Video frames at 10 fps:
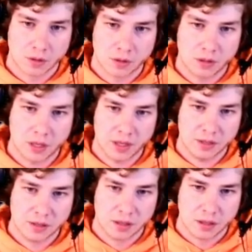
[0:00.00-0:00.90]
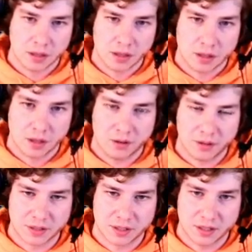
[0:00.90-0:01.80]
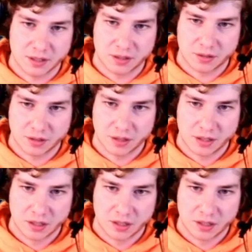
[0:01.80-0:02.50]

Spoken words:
Okay. Alright, what's this?